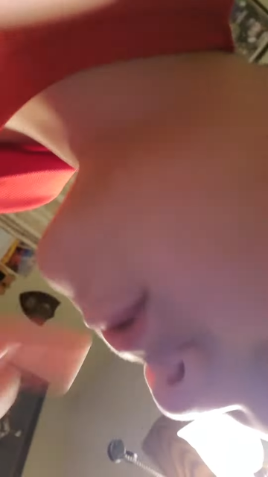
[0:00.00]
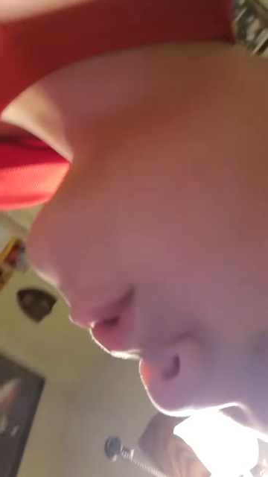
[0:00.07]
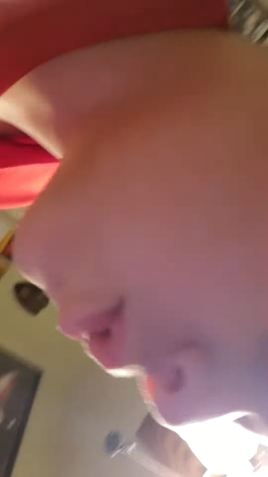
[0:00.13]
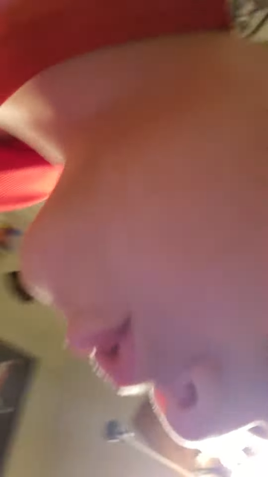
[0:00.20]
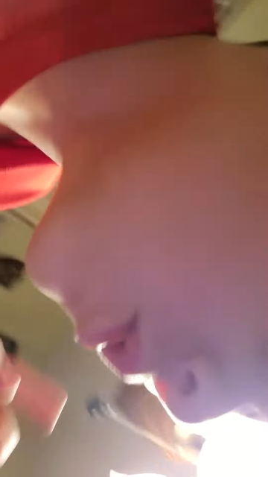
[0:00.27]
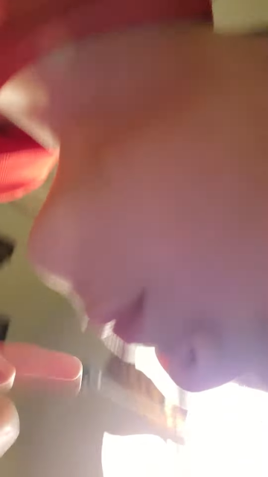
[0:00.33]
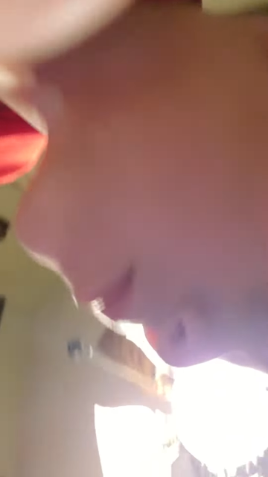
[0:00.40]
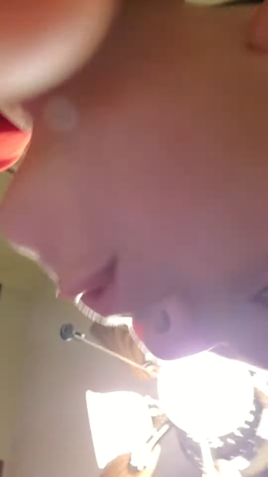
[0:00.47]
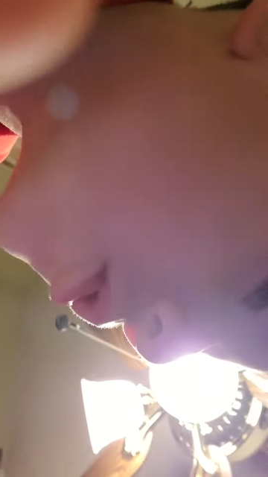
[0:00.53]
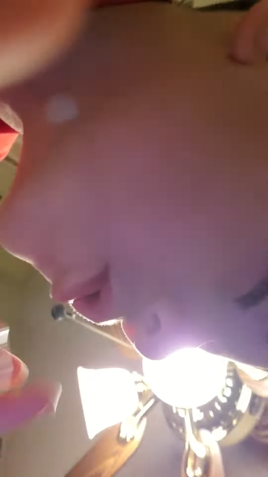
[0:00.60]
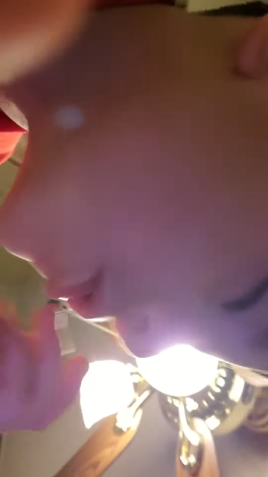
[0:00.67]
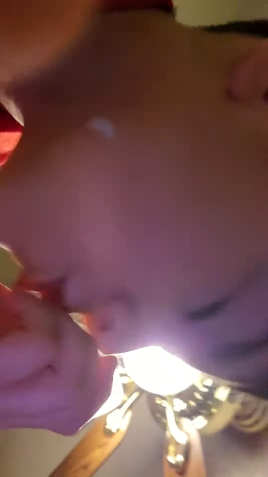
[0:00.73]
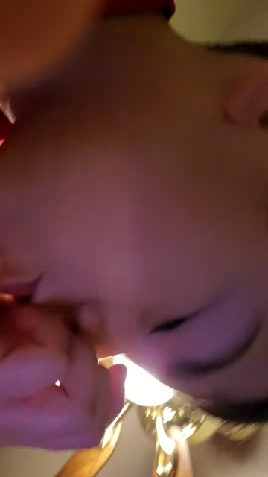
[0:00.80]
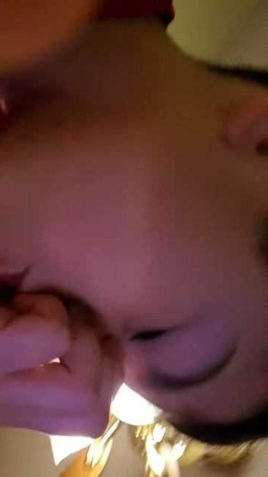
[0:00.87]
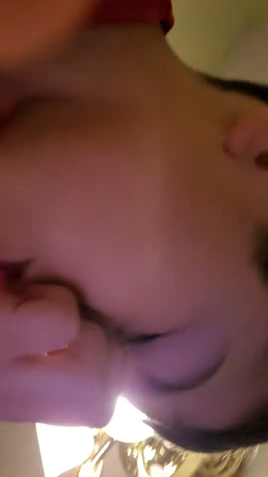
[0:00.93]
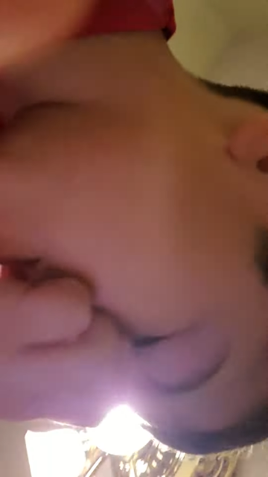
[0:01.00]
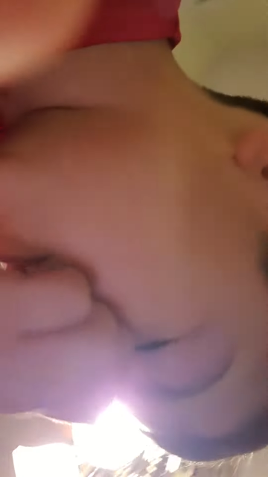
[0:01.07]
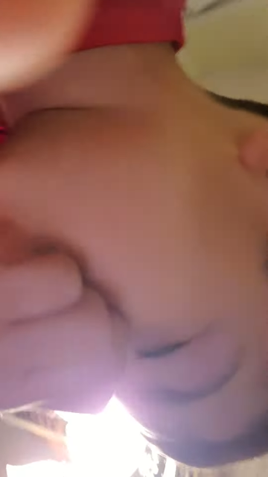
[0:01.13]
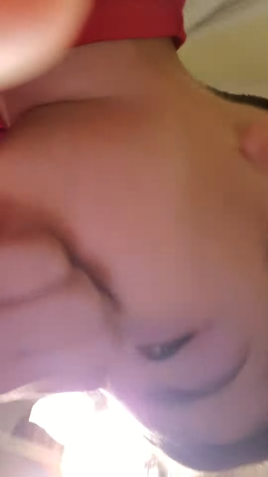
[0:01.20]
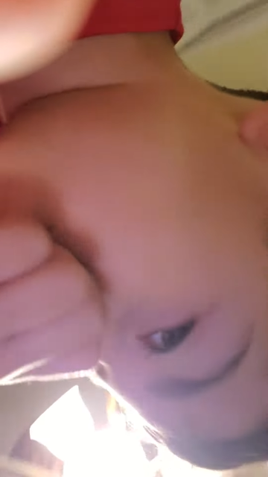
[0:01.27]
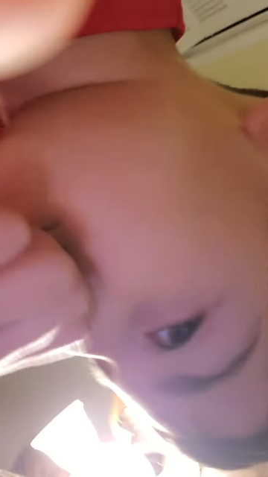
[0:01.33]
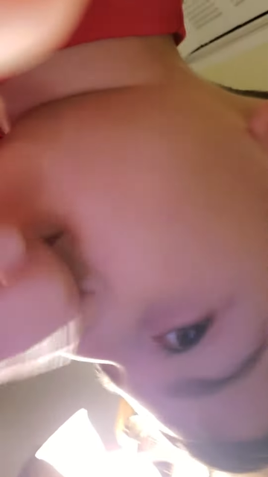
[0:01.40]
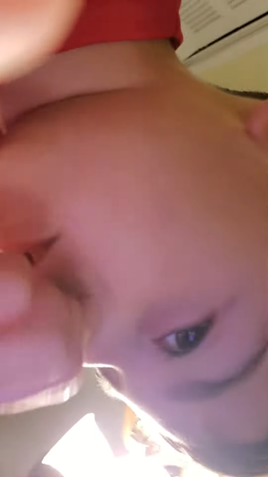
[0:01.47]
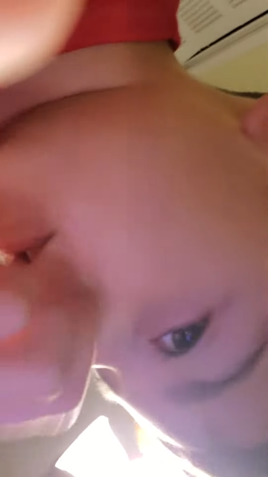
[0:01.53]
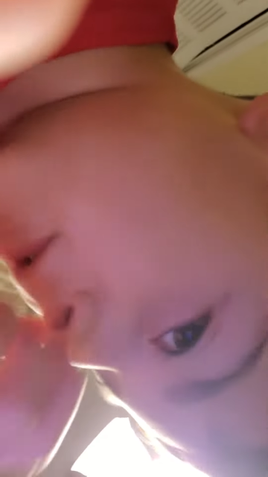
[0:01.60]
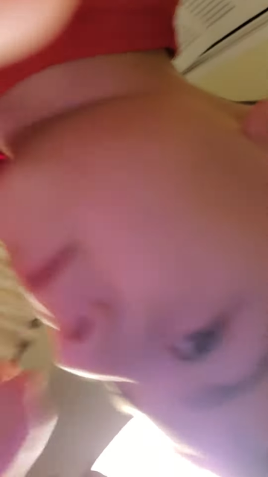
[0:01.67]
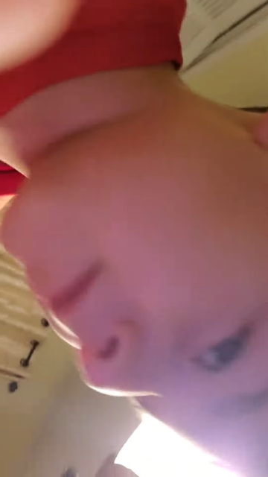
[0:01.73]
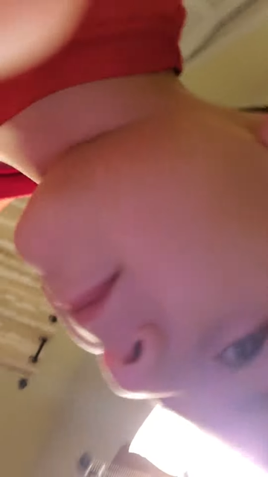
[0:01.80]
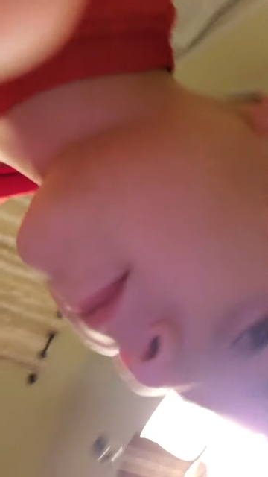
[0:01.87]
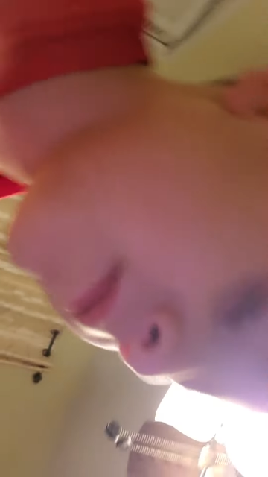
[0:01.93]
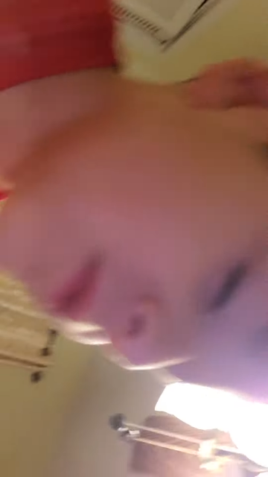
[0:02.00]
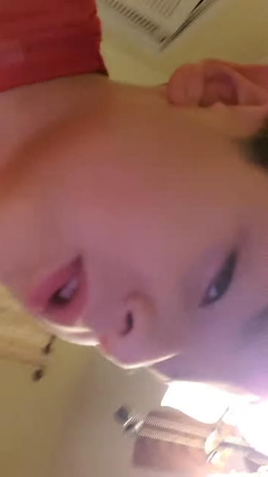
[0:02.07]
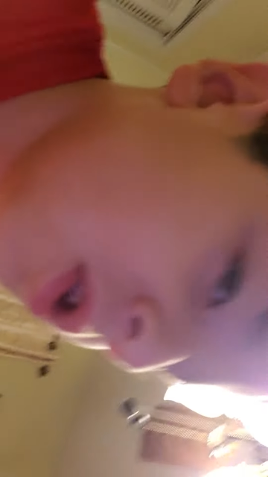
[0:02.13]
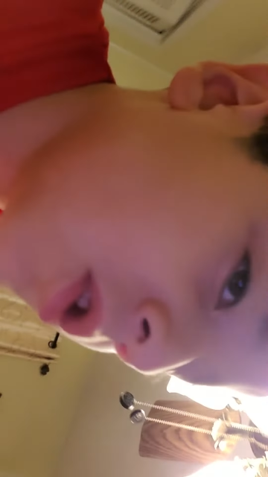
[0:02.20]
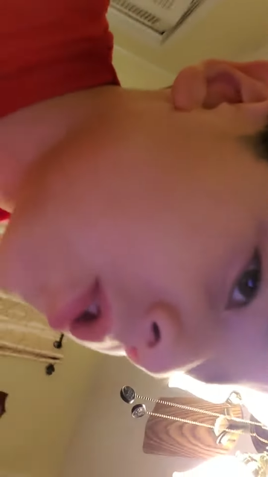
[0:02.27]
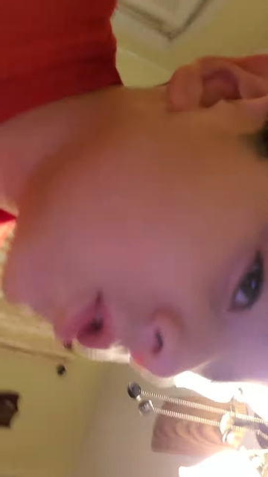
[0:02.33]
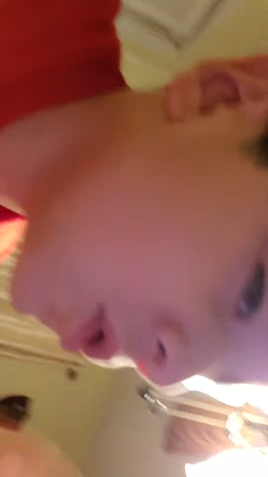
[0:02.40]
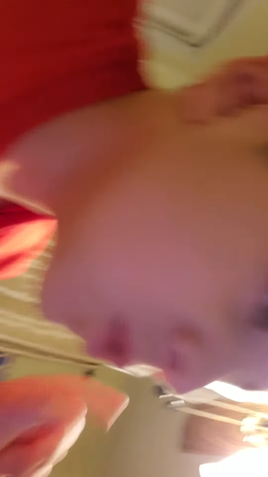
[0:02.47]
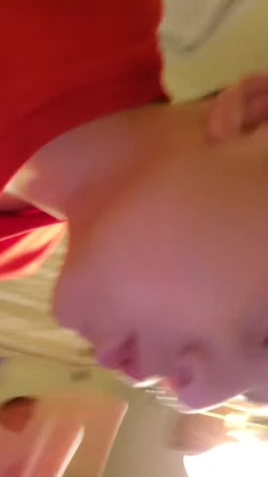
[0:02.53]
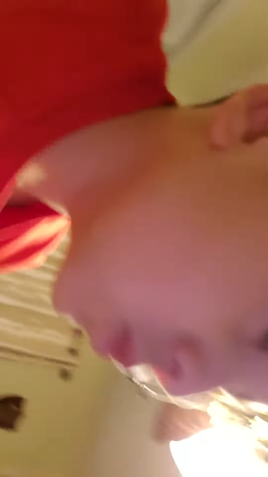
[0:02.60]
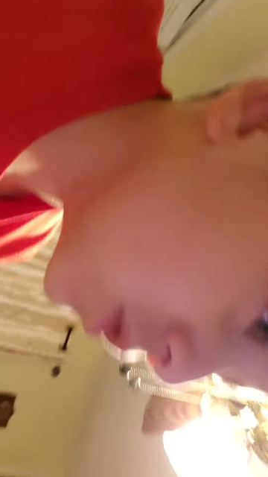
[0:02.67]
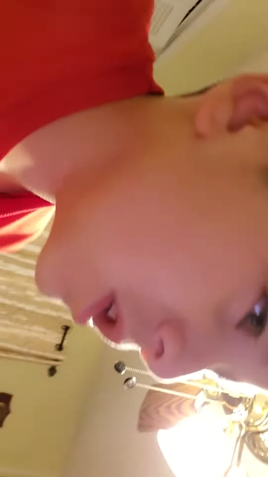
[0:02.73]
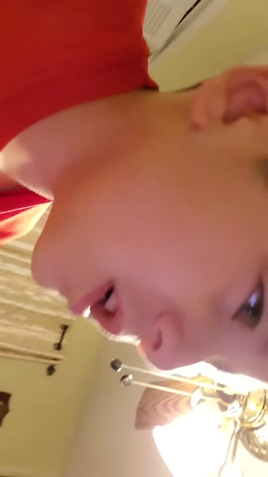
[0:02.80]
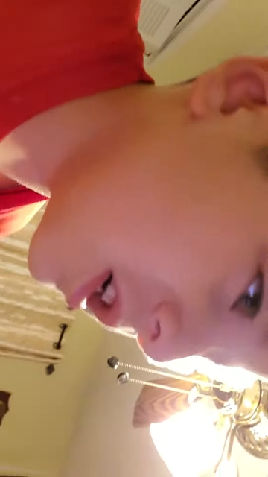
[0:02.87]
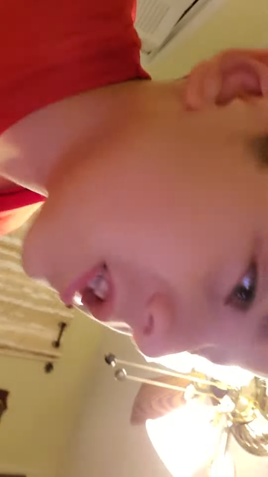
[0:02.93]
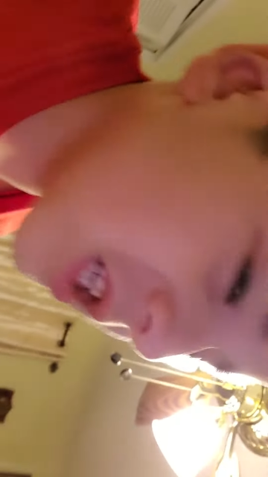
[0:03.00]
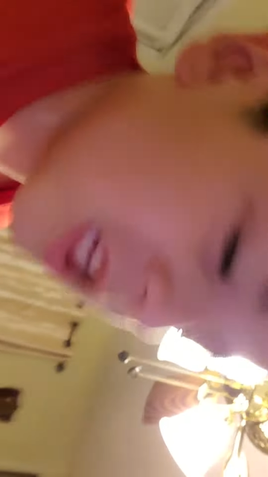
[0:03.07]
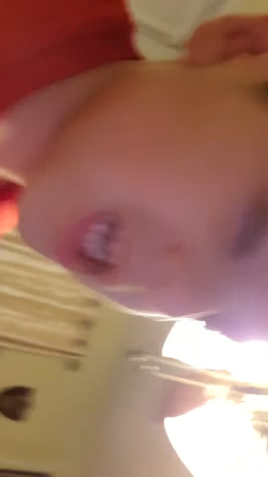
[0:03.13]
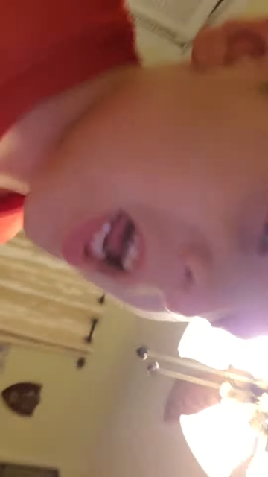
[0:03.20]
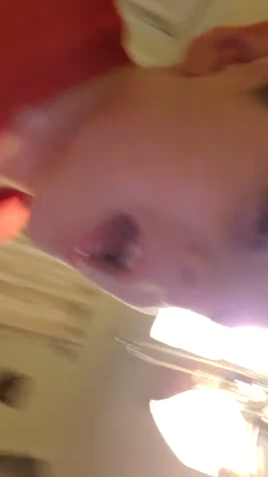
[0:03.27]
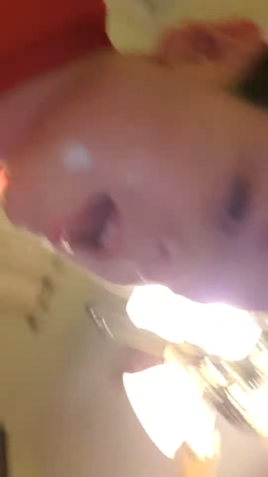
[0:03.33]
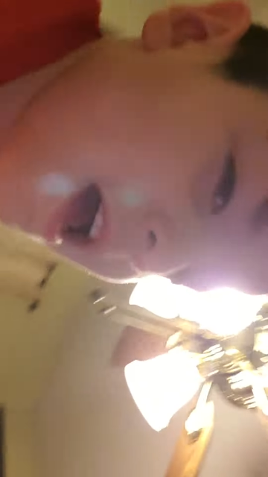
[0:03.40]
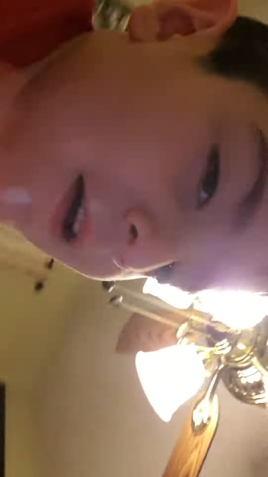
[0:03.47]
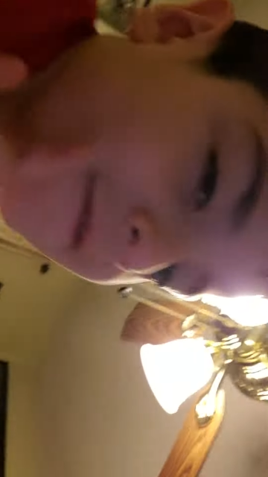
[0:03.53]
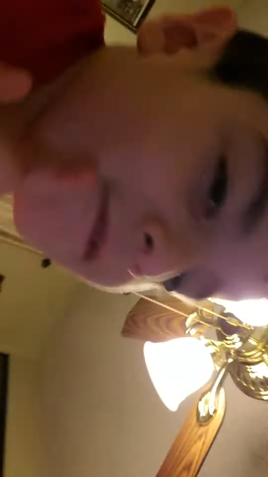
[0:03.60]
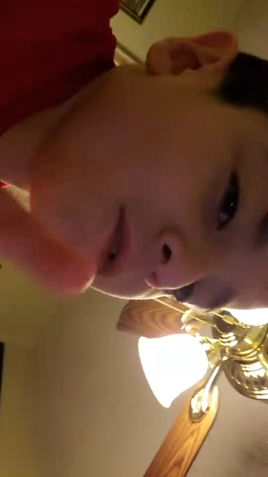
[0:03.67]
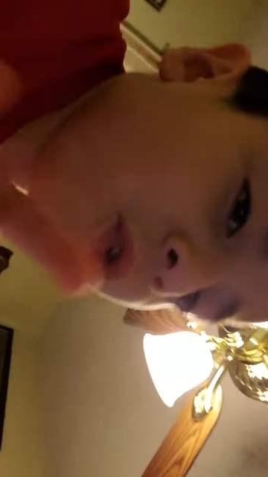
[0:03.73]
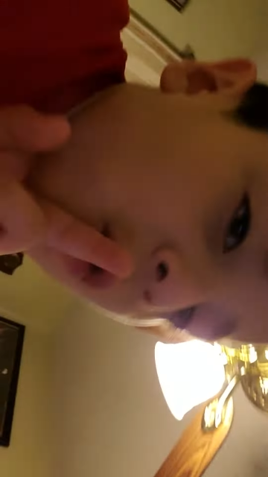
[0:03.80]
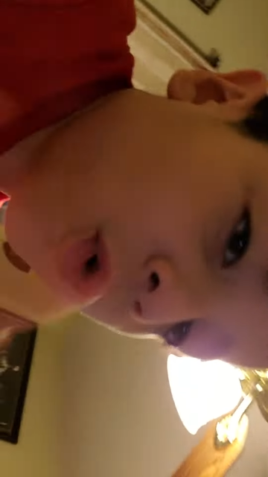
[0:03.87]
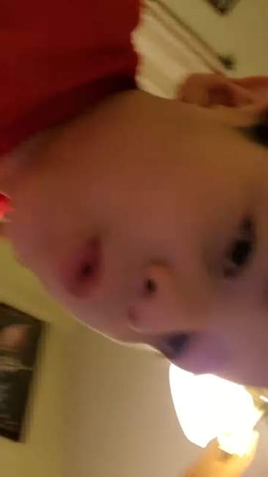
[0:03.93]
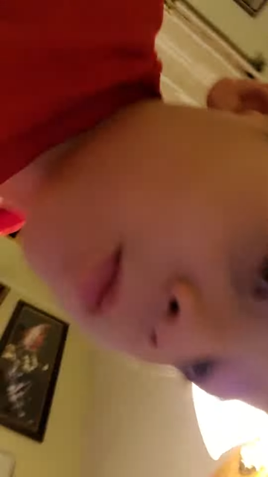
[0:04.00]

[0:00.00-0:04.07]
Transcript: Nobody's mouth can be seen.